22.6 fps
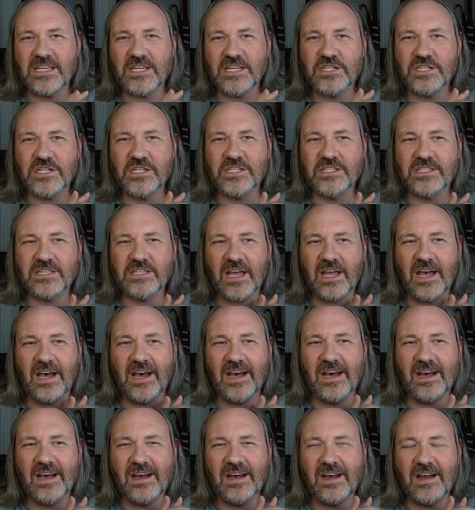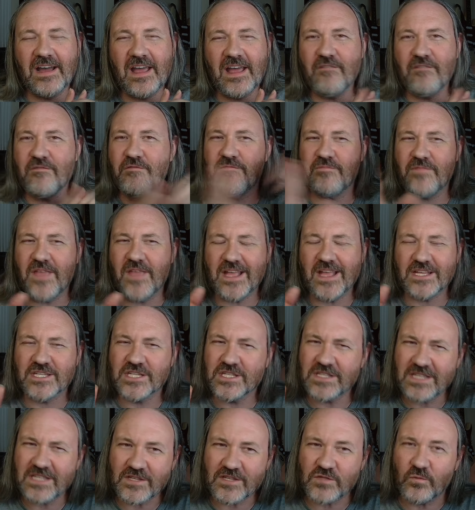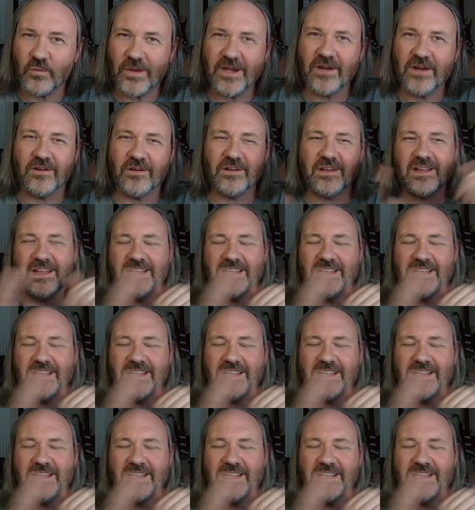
It just it's weird.